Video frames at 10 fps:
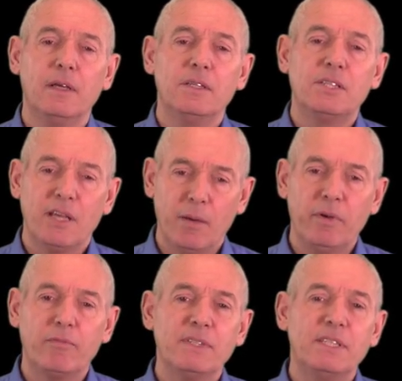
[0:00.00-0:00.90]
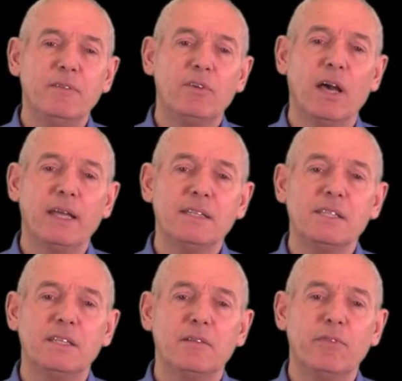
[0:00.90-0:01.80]
Some have received
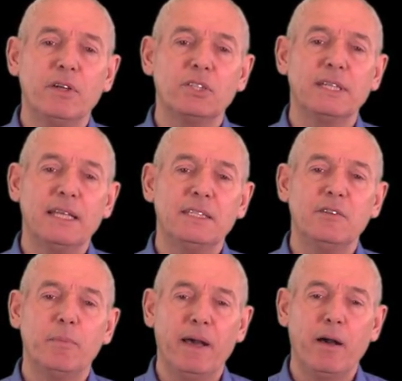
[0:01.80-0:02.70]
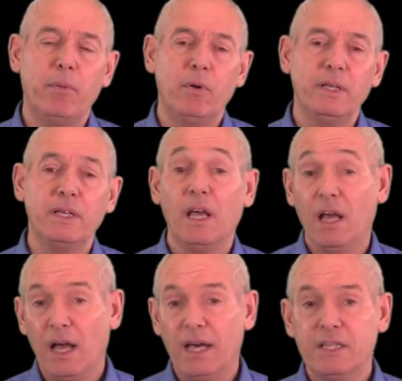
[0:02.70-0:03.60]
guidance in the functionality of PowerPoint,
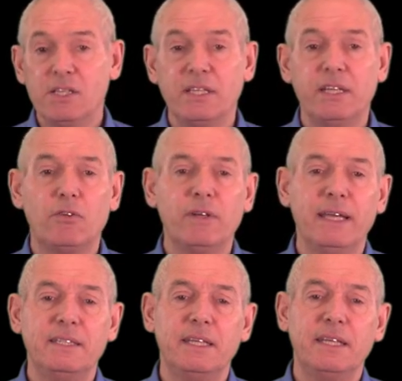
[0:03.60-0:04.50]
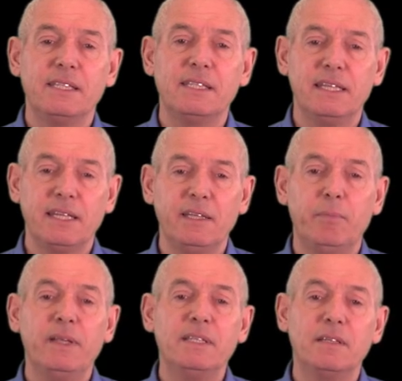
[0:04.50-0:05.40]
others in creating aesthetically
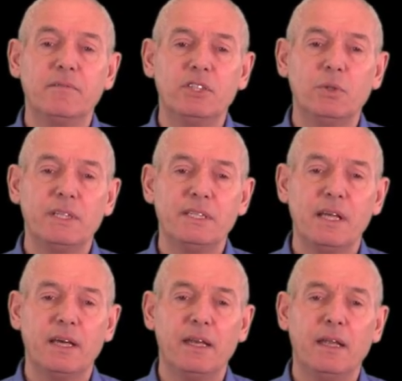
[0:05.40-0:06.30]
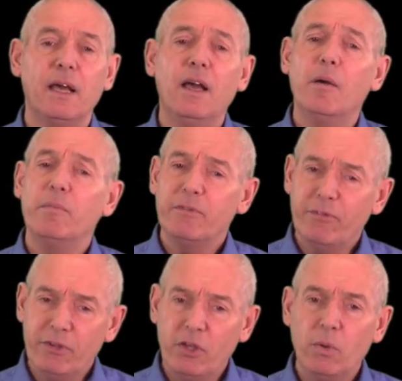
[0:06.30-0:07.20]
pleasing visual design, but
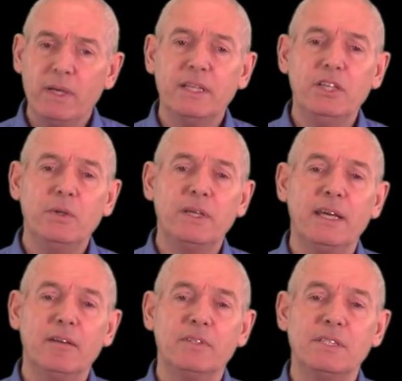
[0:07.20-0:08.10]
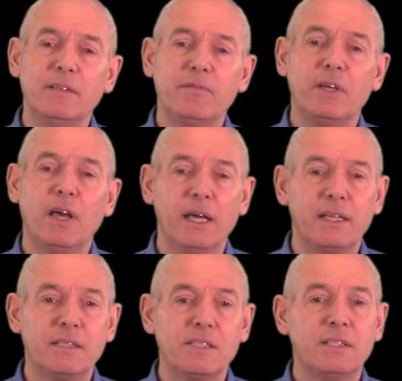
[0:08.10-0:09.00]
few in the UK receive
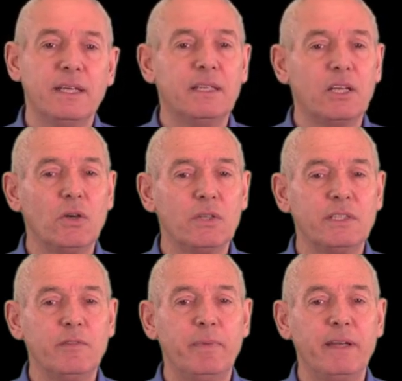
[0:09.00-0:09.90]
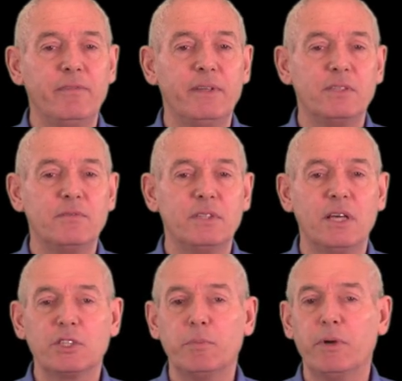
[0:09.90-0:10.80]
guidance in the cognitive benefits of
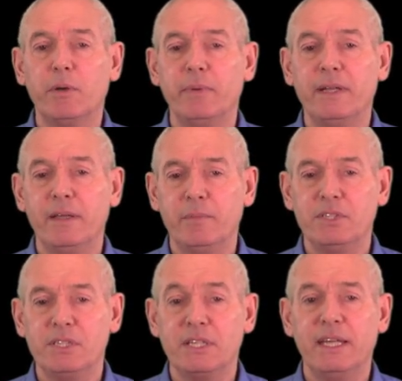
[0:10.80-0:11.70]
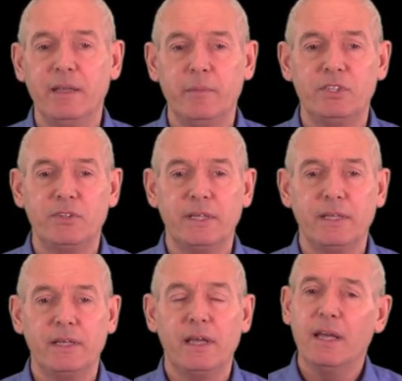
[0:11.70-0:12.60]
task-appropriate images and
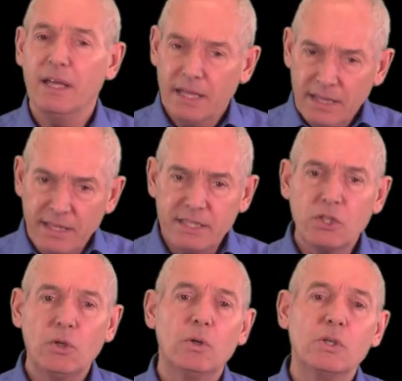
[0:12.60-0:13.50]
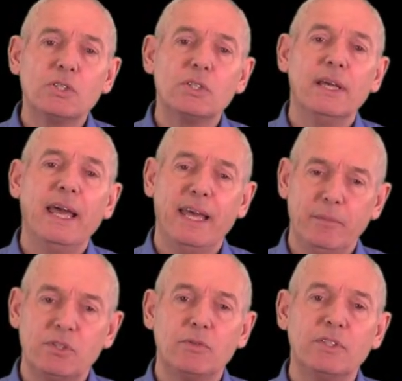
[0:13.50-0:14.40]
imagery. This course
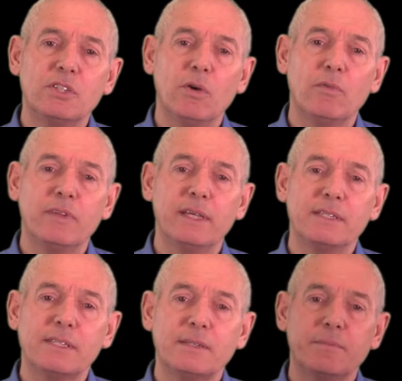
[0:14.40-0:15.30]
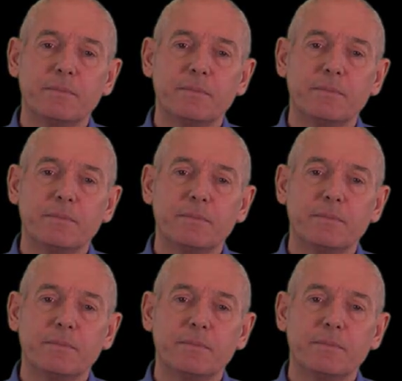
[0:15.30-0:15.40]
aims to resolve this.